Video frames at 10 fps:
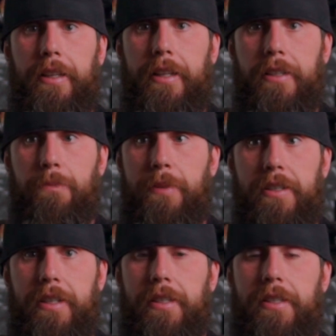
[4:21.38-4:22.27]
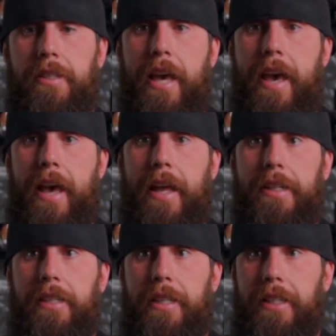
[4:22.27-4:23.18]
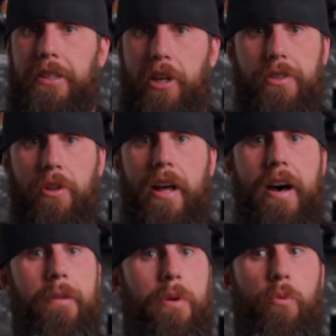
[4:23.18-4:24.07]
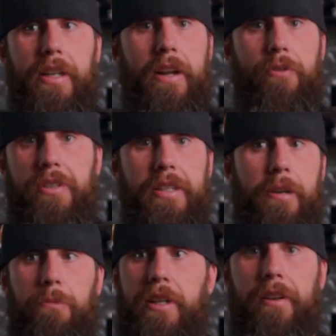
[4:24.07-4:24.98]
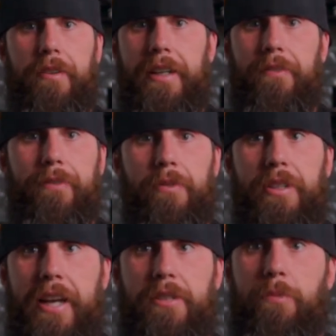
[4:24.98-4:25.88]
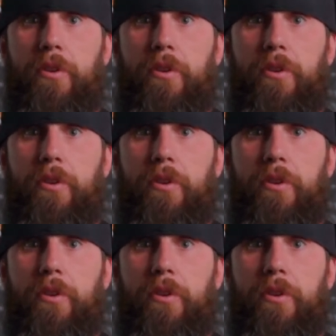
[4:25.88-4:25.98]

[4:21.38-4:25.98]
in this business that he does a lot, but we never see him. Kind of like